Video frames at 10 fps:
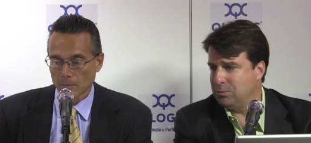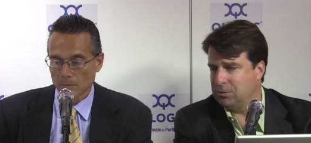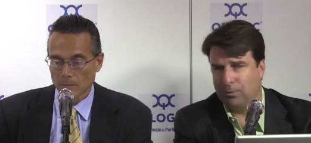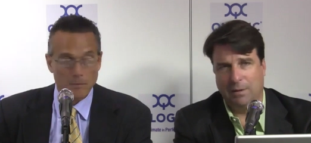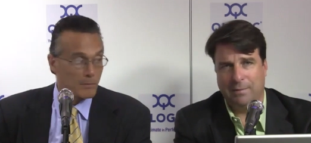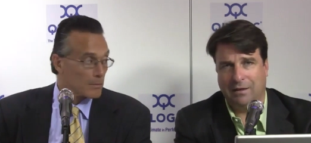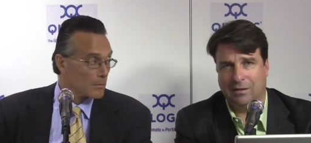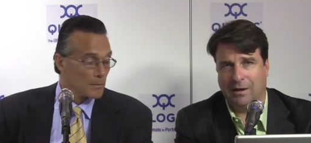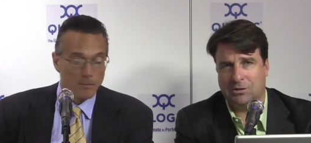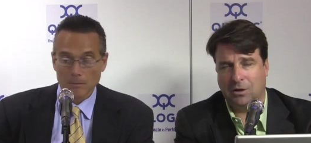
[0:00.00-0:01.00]
Speaker 1: was a really big
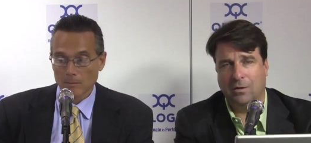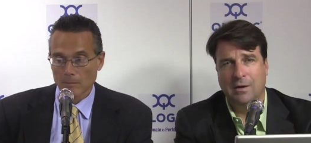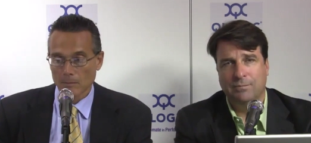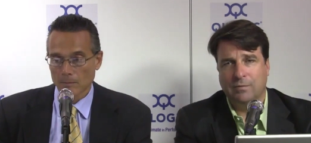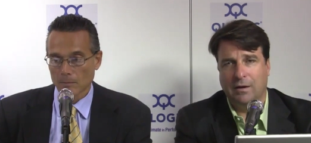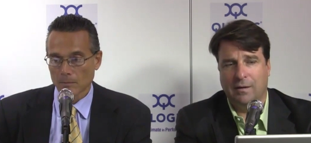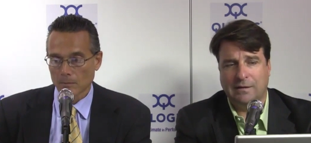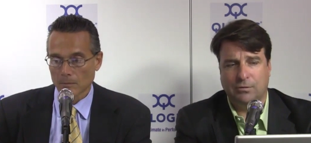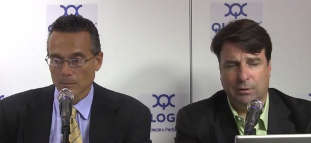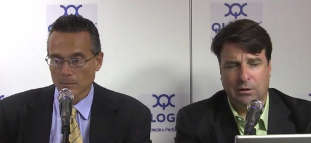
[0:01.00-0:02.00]
thing. So uh,
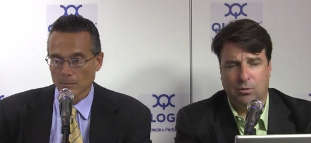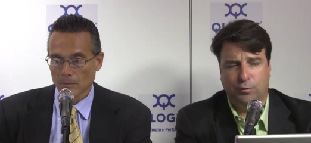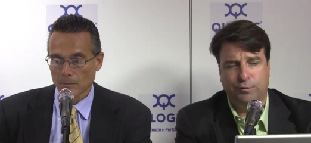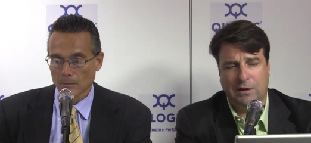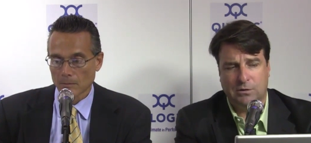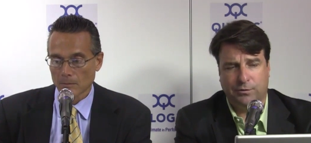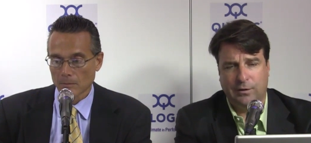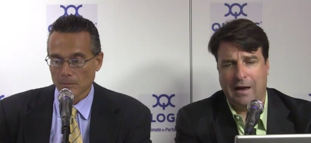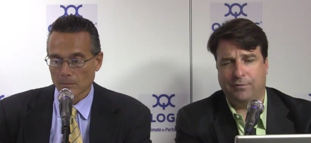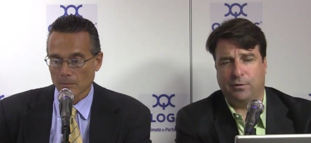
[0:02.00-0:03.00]
that's a really cool feature for the
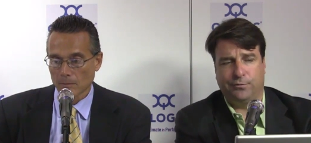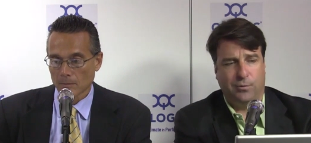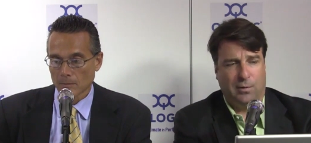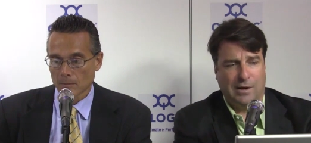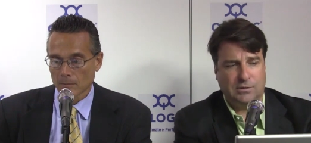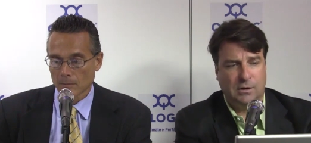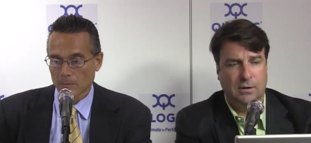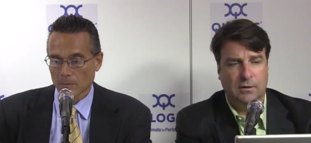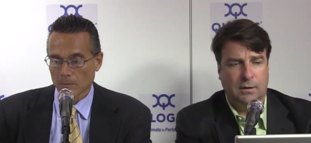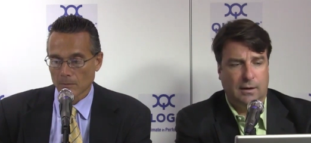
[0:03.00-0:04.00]
iPhone 4S.
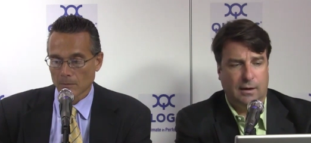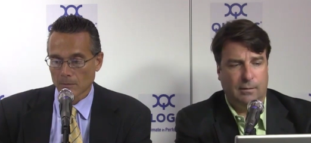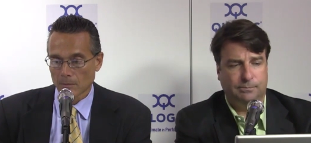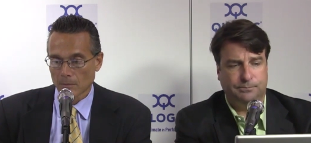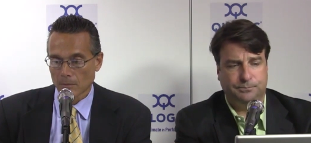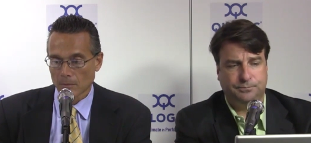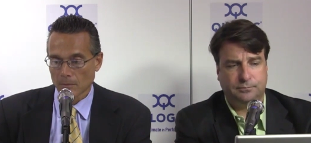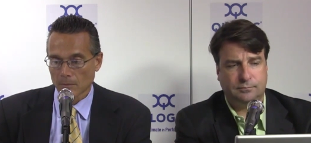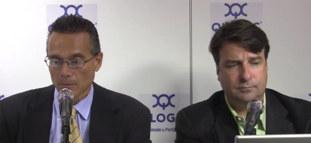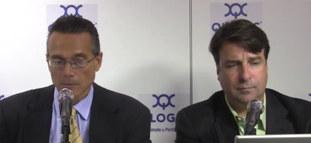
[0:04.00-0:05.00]
Um,
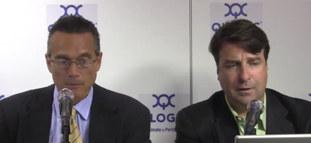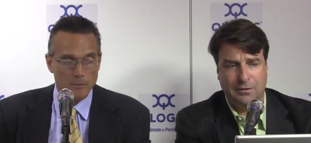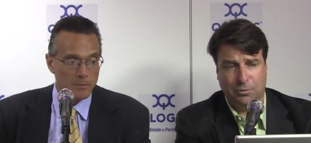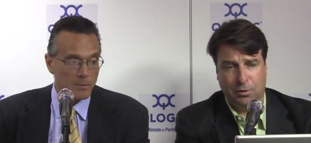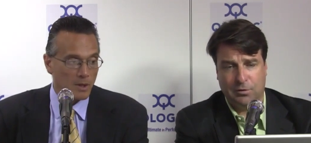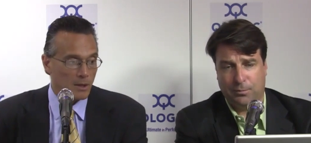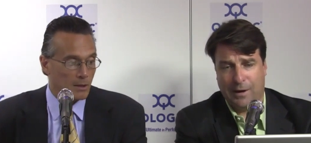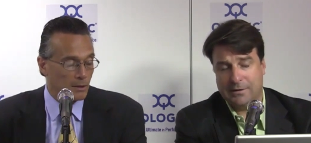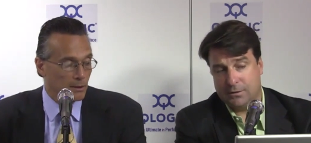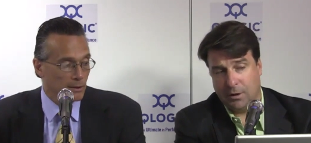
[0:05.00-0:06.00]
is it worth the
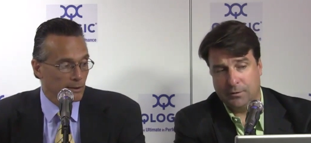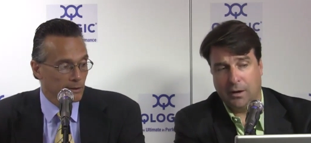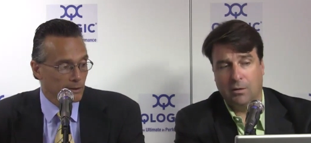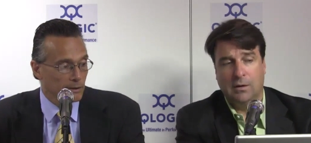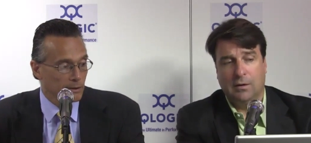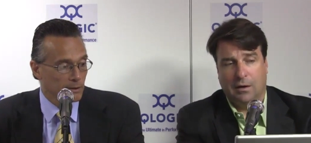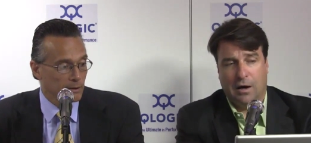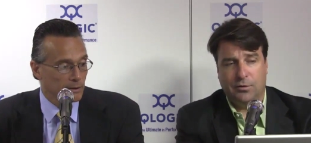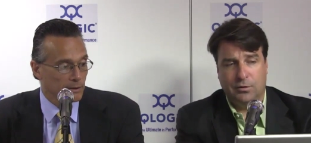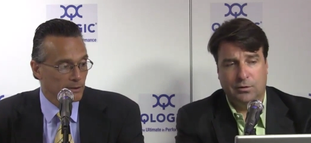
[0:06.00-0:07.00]
price? Don't know.
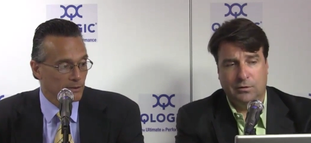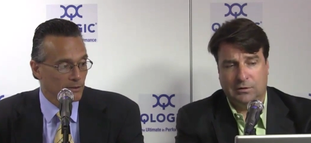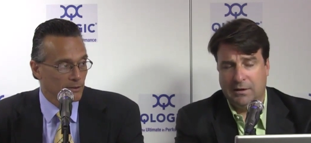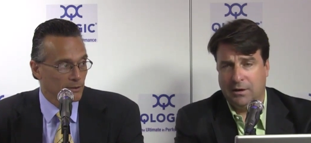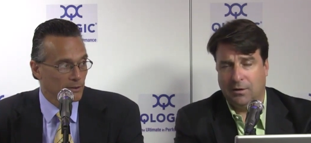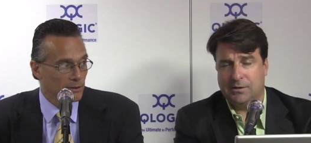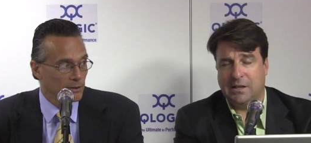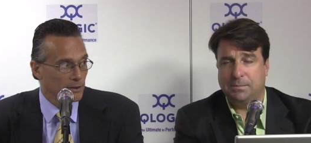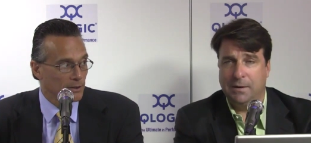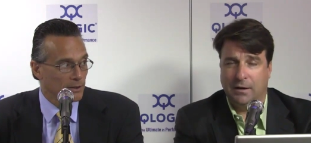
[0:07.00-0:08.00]
Other news here is that's
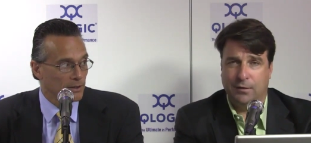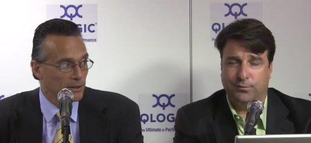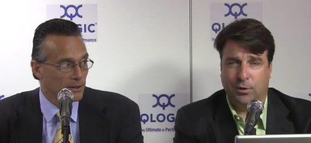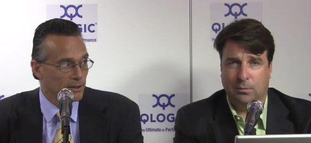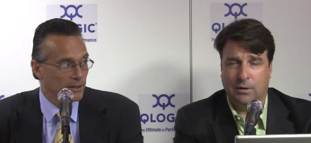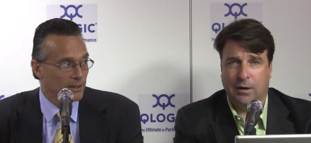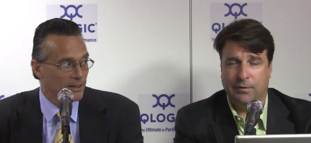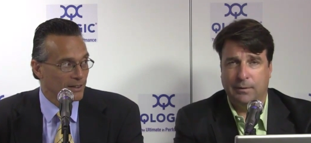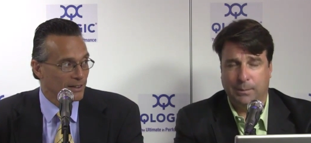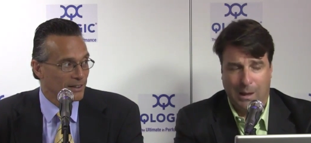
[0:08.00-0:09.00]
being confirmed on
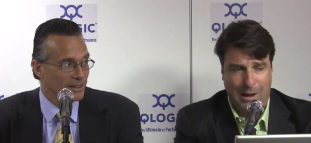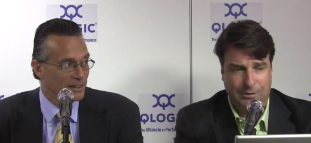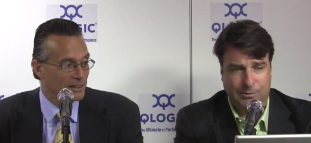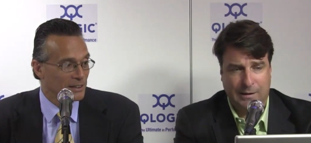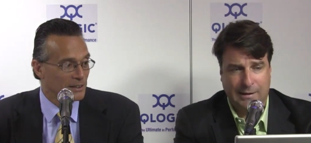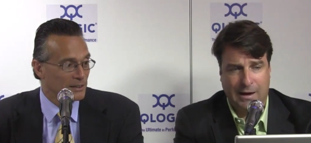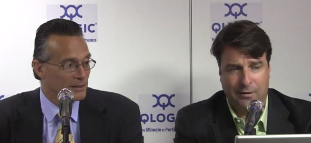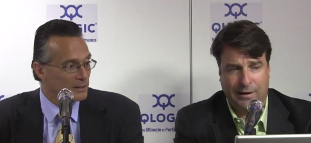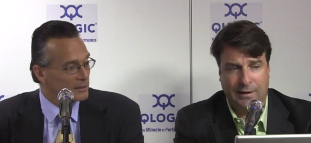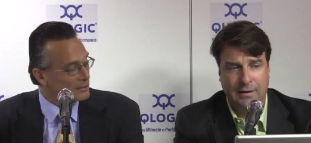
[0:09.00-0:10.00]
the blogs right now
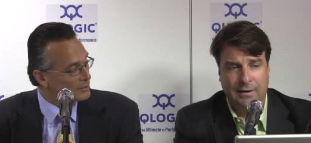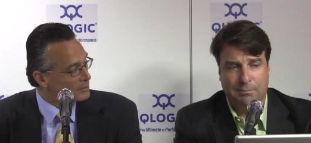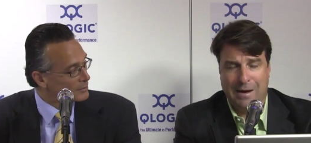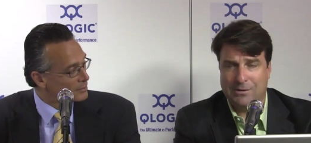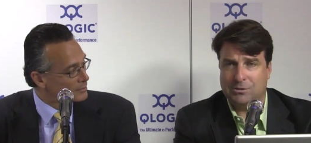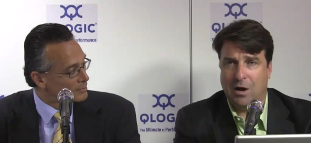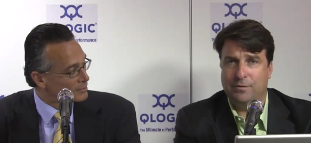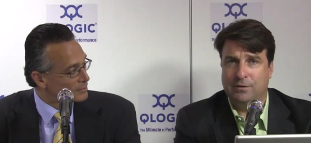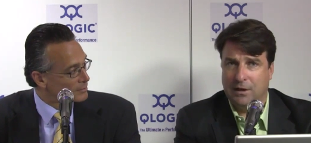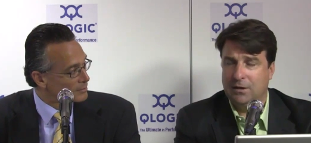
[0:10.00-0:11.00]
that
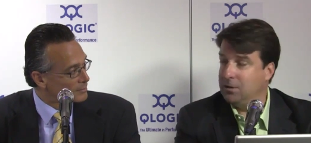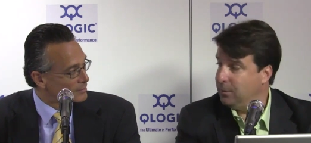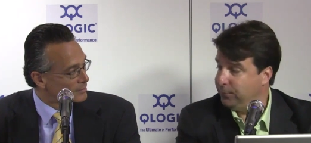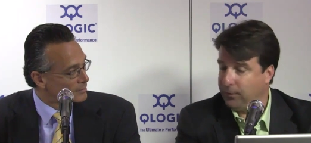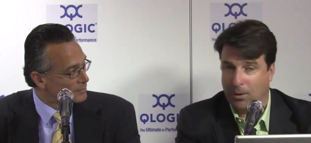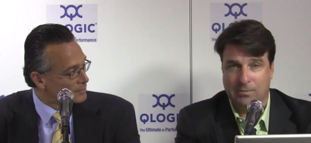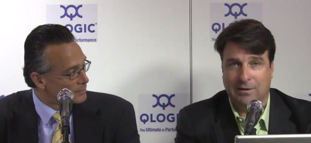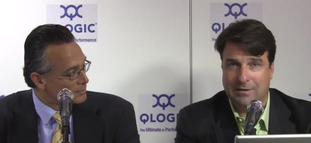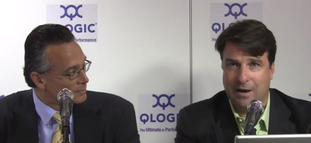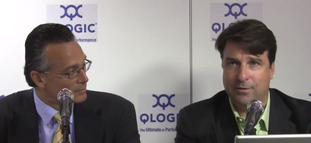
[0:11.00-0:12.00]
Microsoft did confirm the
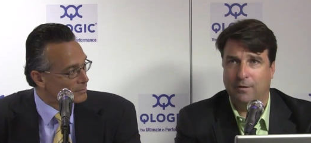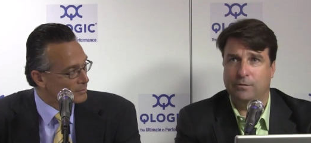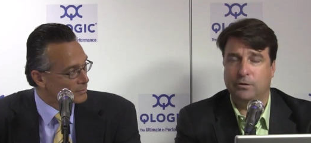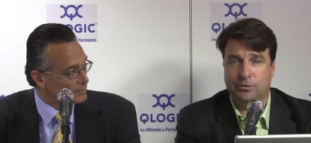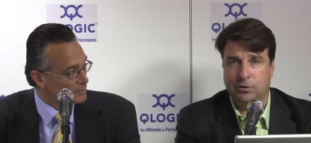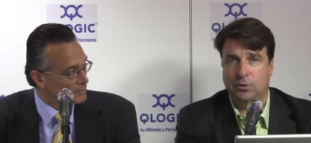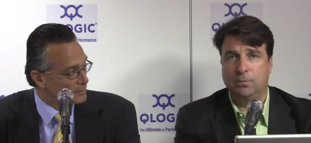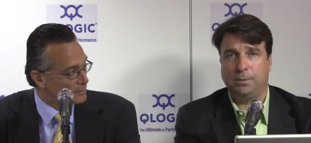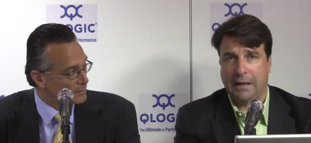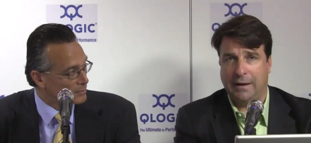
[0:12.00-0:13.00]
death of the Zune
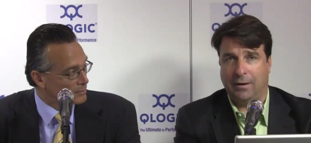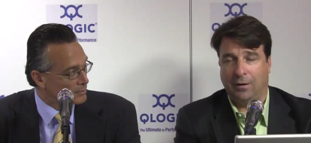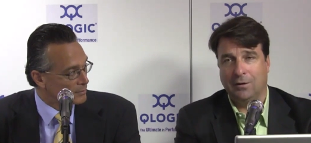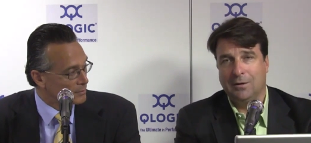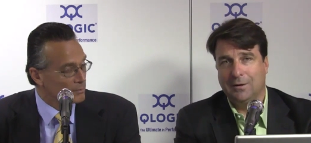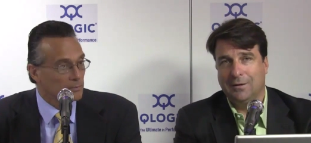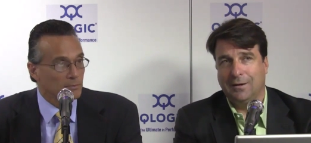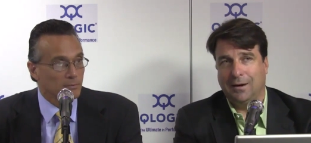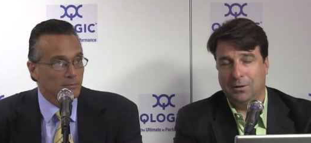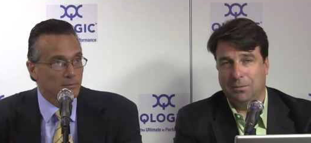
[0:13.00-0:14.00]
player.
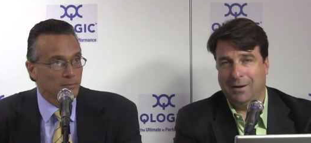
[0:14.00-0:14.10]
Uh, you.